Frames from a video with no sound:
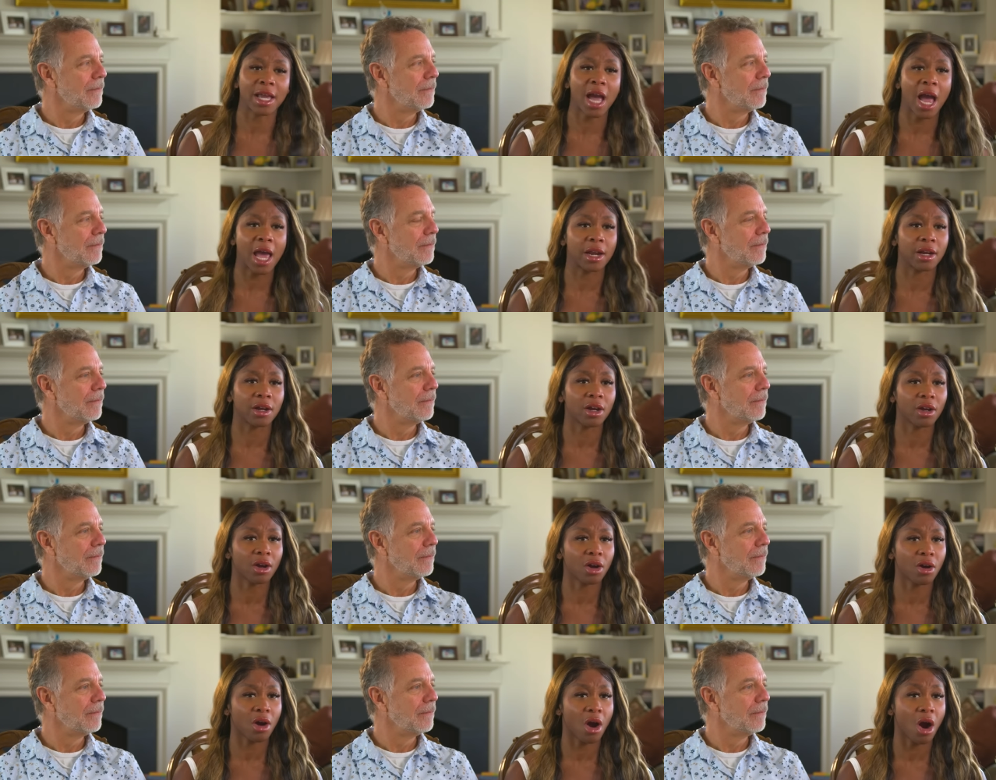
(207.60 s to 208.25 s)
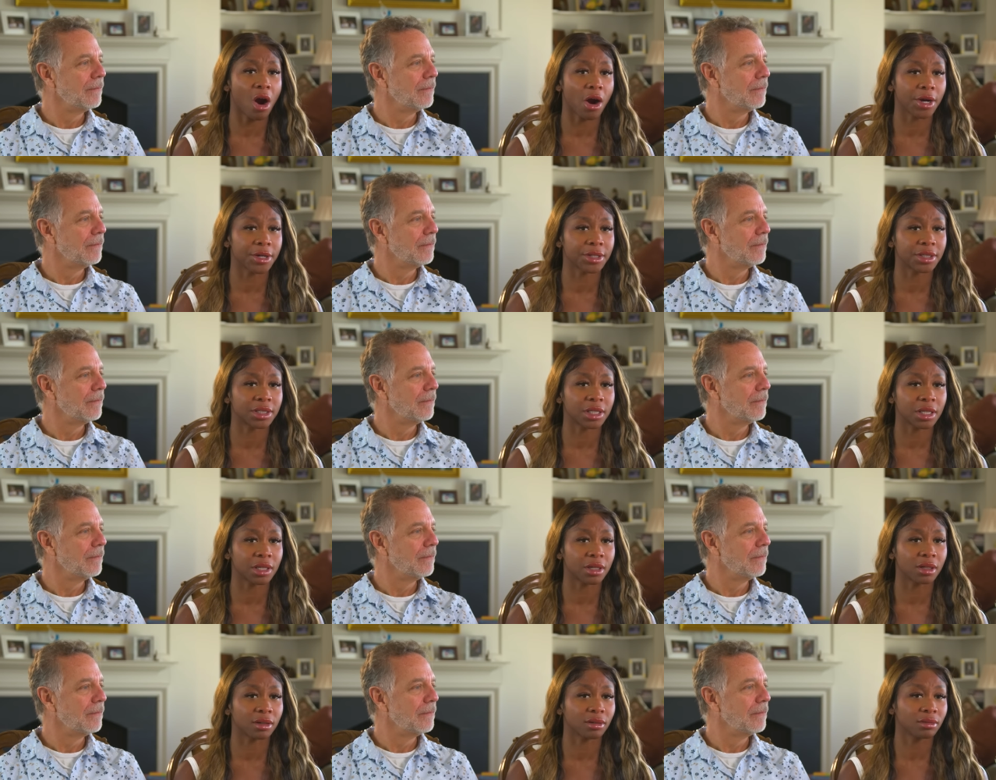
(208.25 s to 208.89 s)
Speaker 1: kind of hard
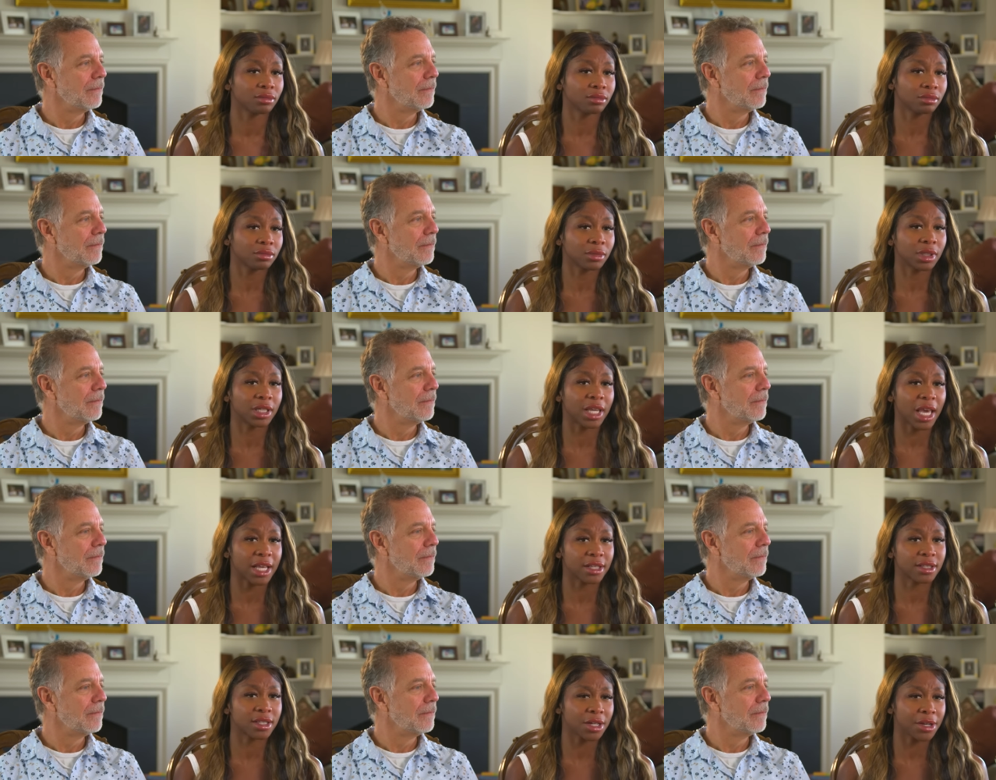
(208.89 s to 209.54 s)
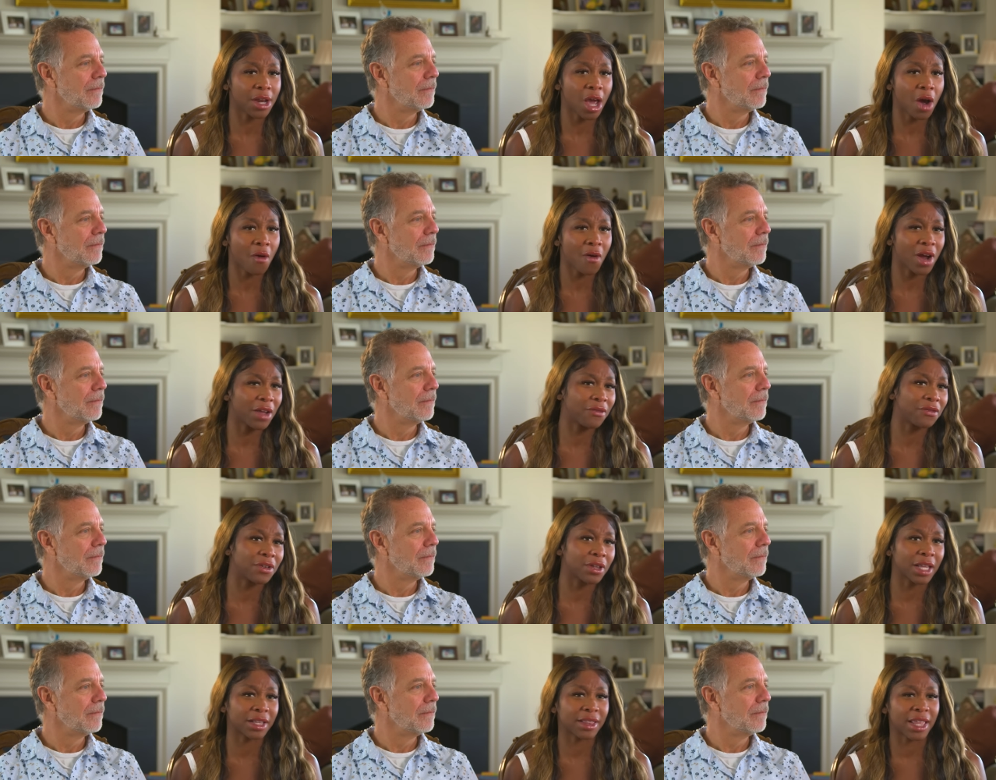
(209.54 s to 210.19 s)
to get to know. I
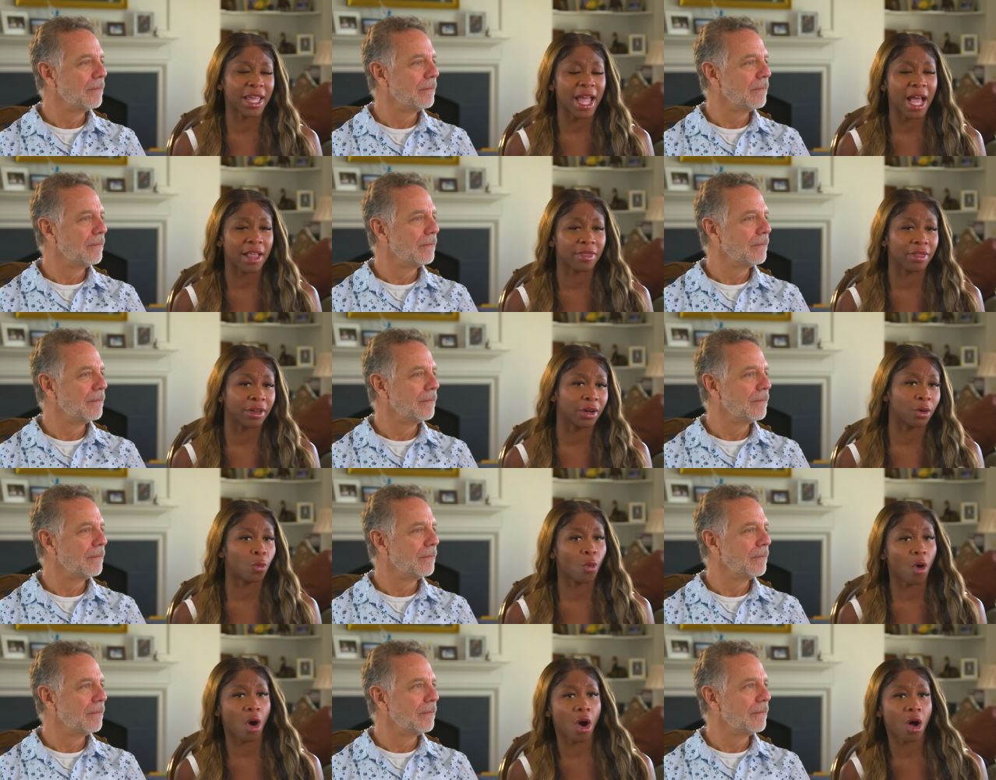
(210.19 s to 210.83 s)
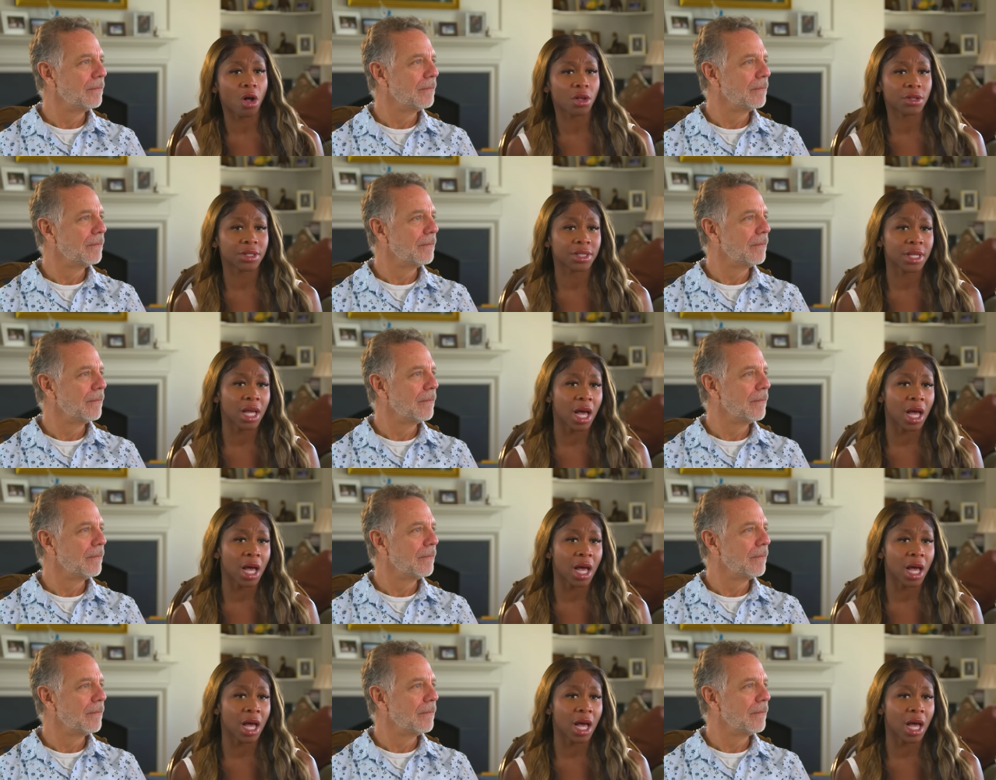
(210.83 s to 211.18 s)
feel like they had their walls